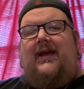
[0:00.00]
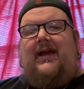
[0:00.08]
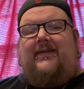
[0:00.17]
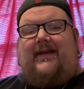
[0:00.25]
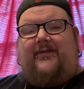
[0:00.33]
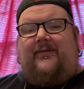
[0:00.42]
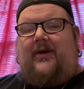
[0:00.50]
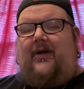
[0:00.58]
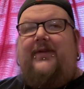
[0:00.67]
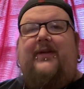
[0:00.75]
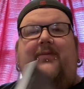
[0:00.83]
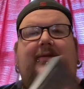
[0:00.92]
And that's what all
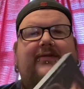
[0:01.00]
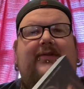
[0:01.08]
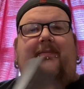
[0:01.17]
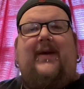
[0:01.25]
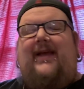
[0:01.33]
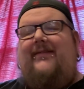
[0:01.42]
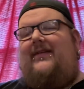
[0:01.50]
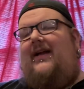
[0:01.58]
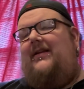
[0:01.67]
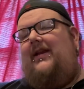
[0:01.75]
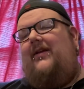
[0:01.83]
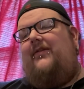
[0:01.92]
these movies are based
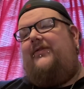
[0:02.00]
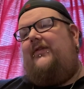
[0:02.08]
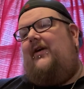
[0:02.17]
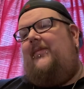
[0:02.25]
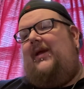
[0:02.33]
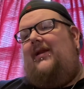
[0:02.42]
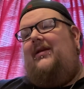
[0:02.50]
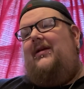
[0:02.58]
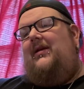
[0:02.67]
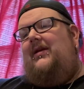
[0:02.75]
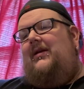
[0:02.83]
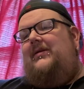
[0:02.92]
on, you know? So, I mean,
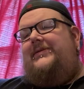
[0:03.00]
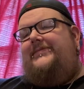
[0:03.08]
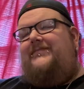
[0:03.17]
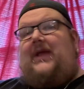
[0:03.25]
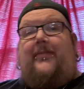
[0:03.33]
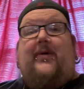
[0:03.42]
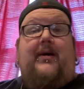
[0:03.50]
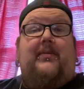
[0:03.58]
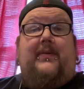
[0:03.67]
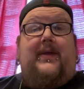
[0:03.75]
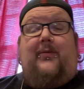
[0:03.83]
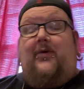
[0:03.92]
I
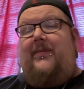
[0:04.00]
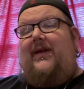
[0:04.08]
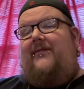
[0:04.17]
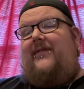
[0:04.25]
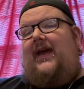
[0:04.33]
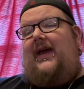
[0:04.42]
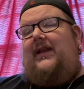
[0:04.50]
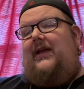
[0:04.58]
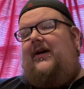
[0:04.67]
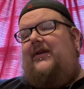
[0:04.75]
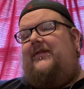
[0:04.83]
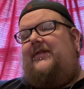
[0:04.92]
probably will be a fan. You
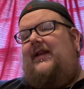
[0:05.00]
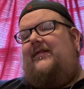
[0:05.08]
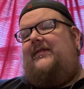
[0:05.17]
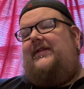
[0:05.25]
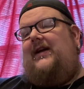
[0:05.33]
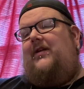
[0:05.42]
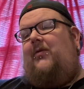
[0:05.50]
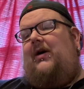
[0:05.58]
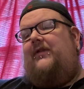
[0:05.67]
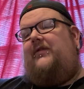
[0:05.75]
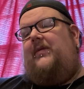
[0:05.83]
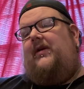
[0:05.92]
know, I just got to sit down and
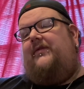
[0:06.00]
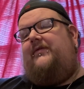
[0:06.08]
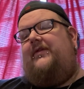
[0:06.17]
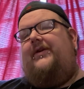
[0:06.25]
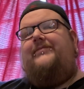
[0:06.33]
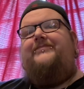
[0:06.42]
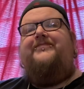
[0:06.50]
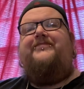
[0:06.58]
watch them all, so.